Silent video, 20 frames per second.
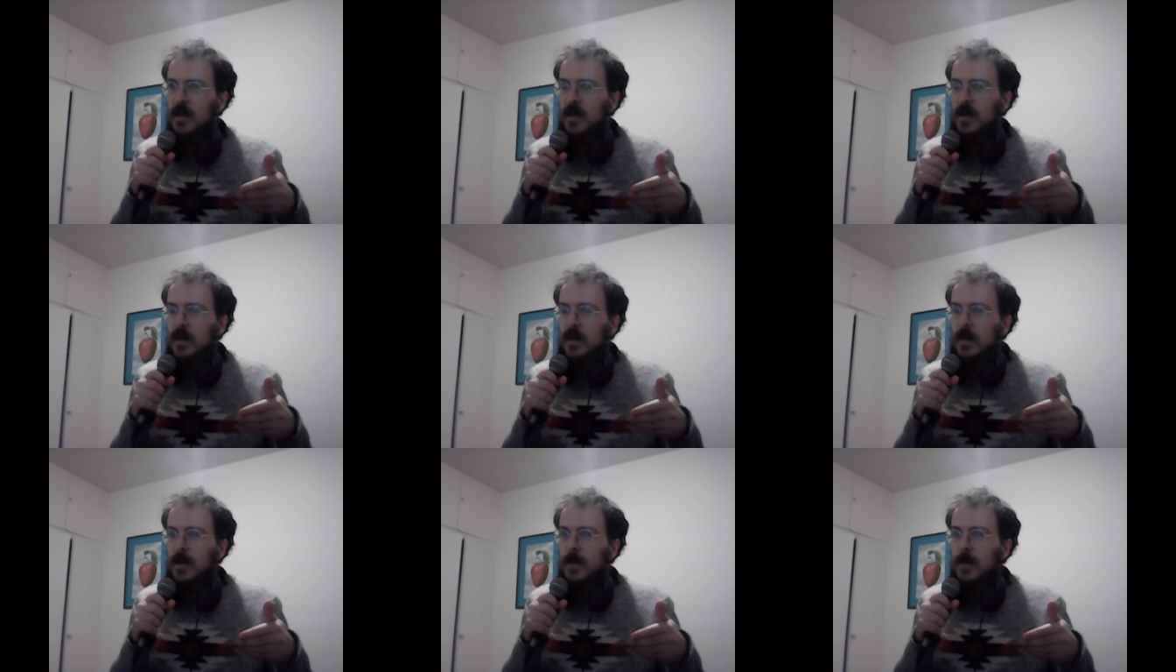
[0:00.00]

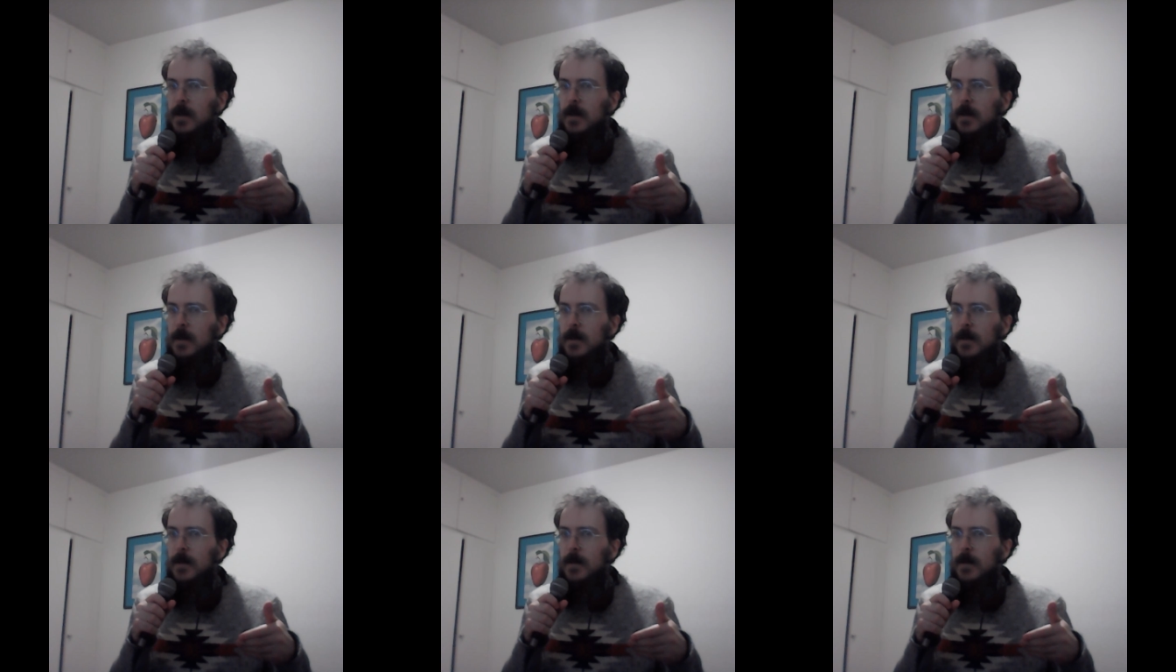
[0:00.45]

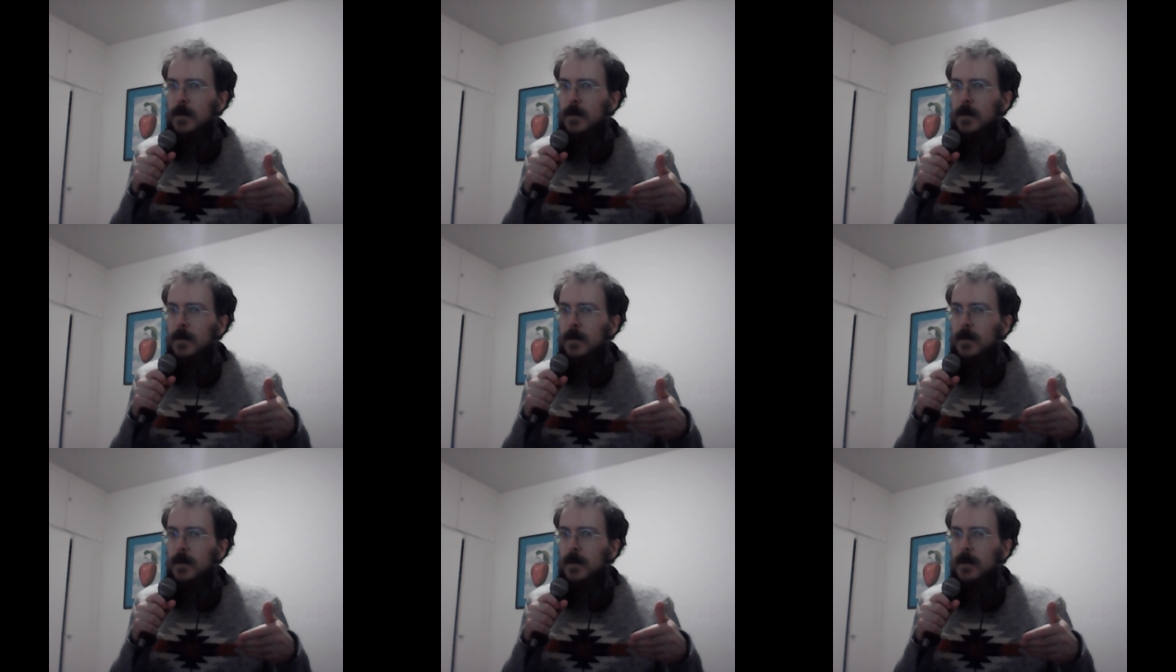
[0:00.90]

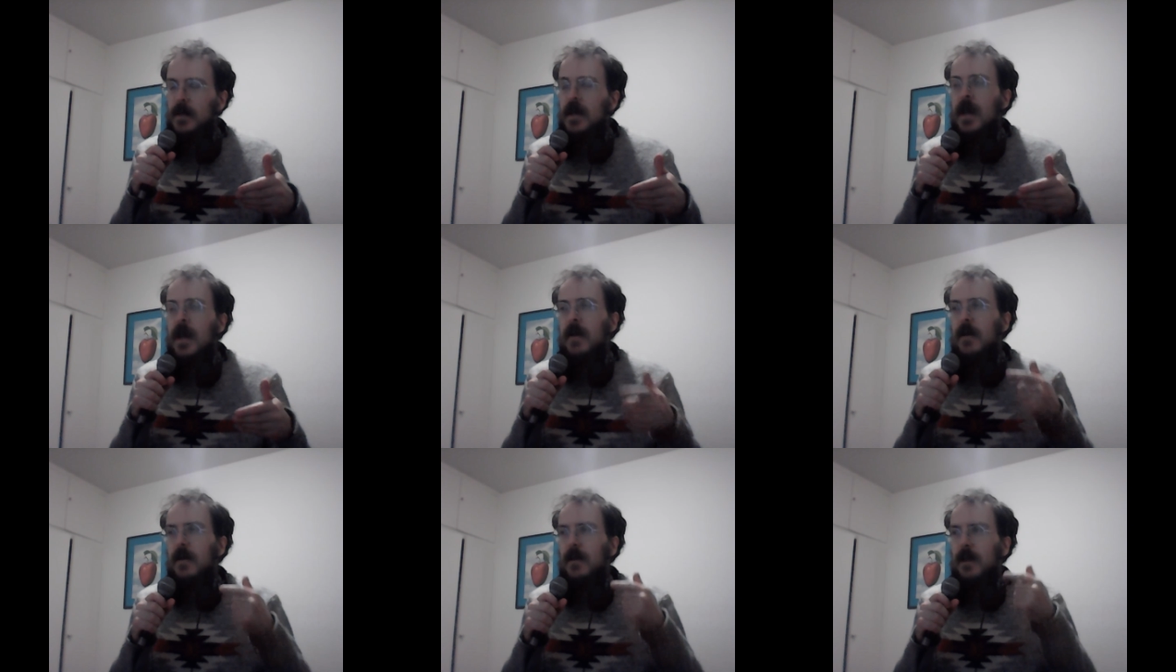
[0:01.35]

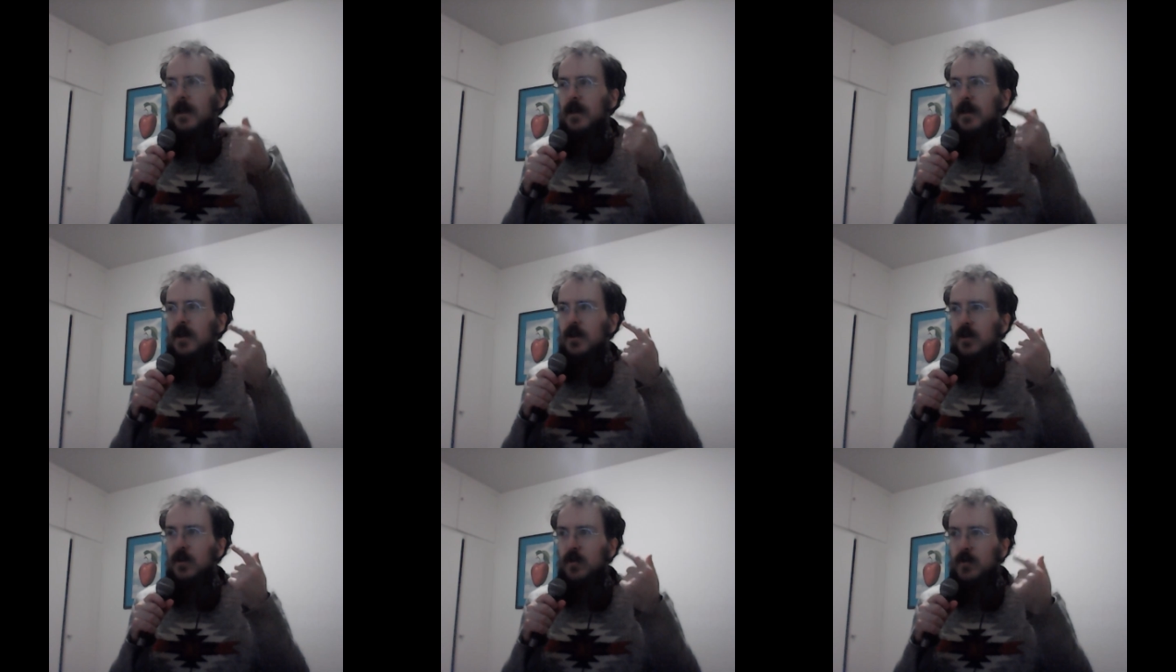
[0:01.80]

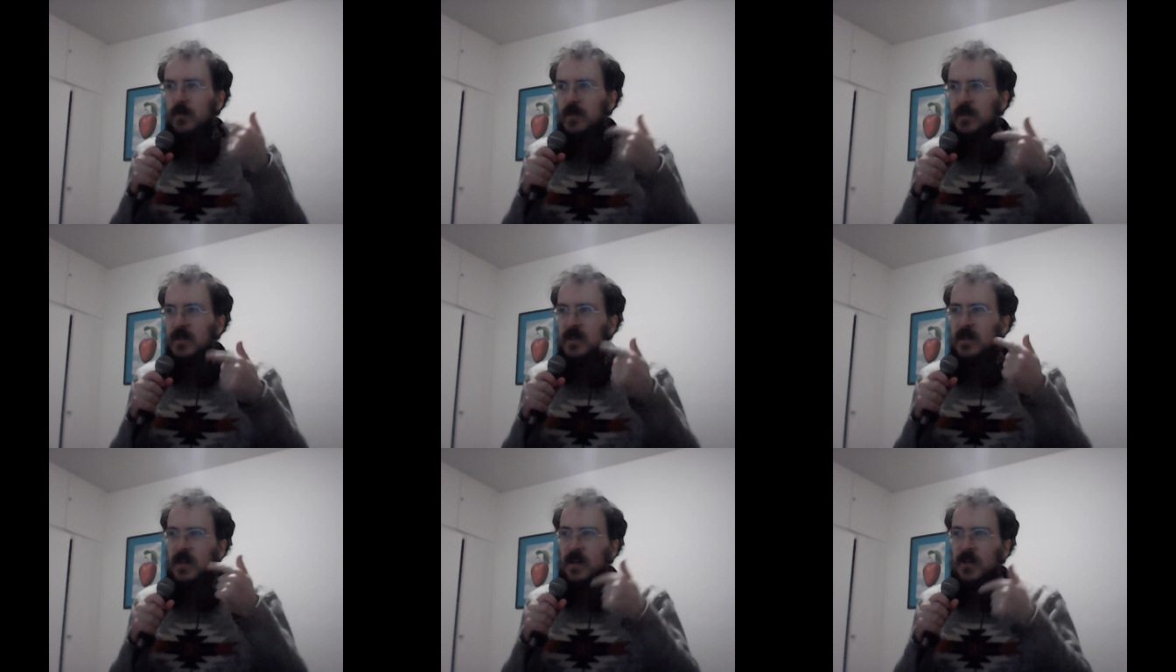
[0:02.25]
the
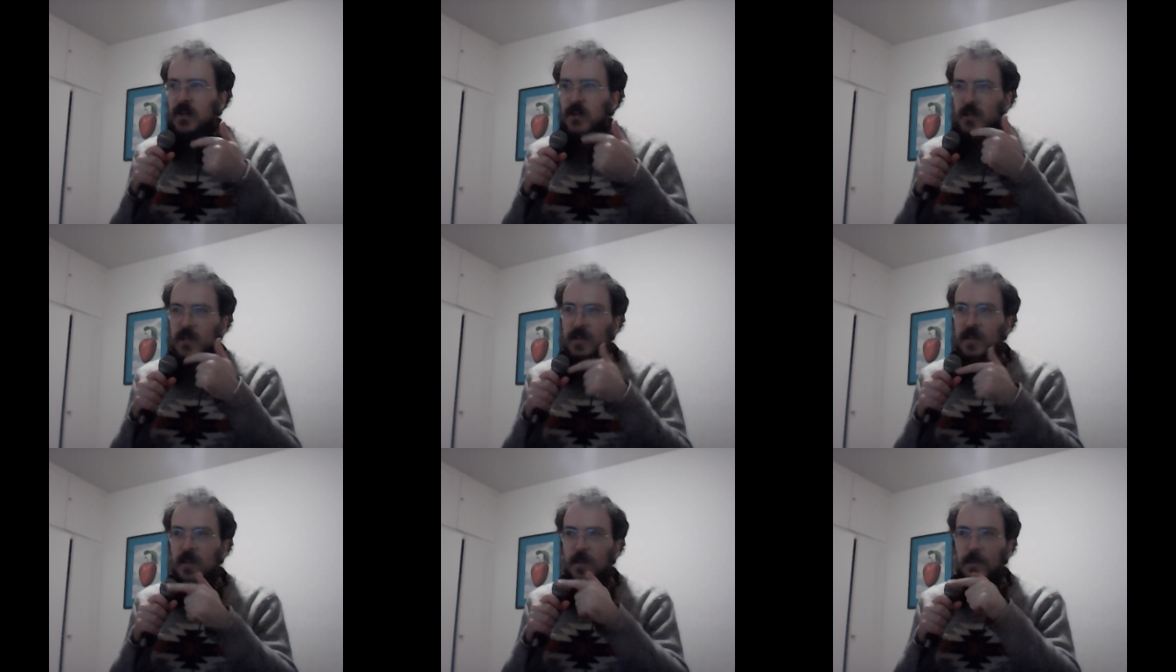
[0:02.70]
moustache
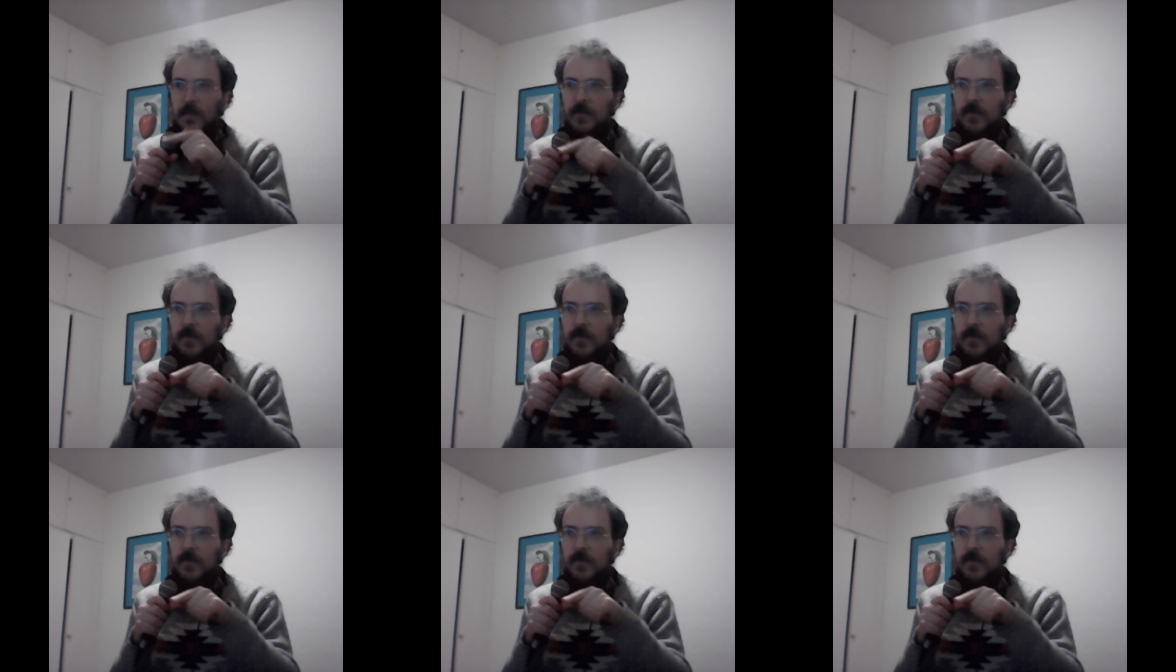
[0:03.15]
itself